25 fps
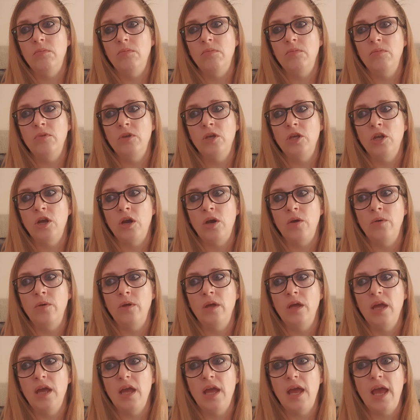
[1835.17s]
You know,
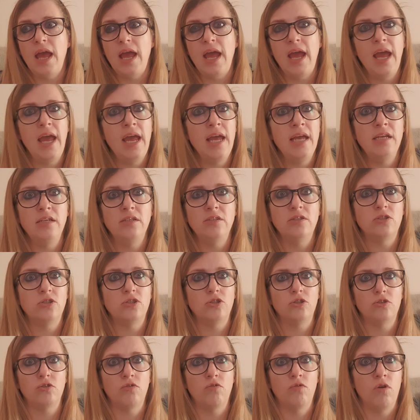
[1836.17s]
he
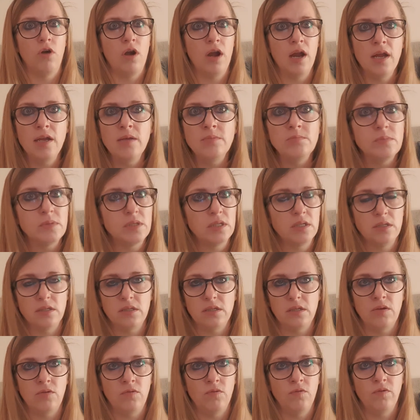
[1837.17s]
screams at
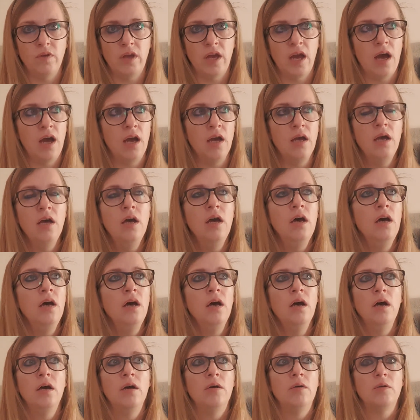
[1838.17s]
Sylvia.
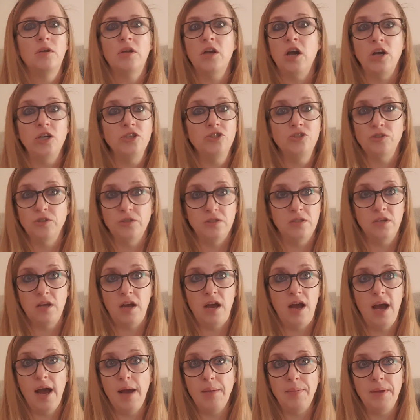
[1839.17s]
Gertrude's not
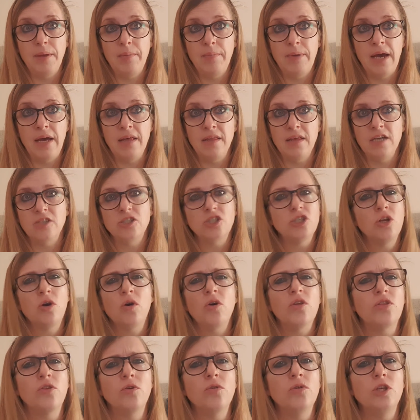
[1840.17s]
happy about that. She's like, I
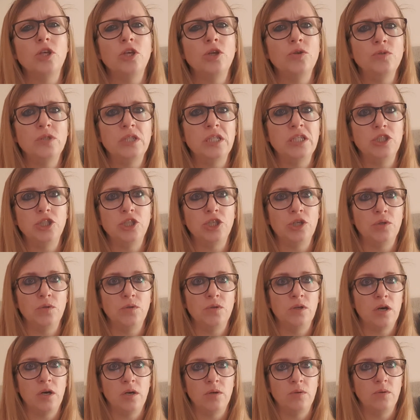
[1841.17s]
thought you did
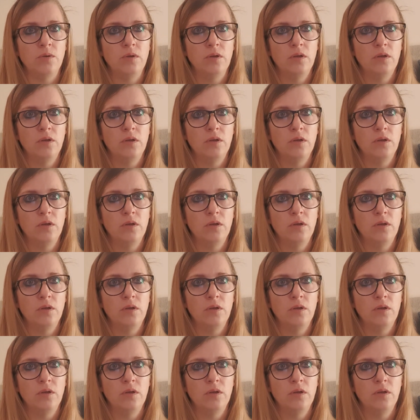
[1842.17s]
judo.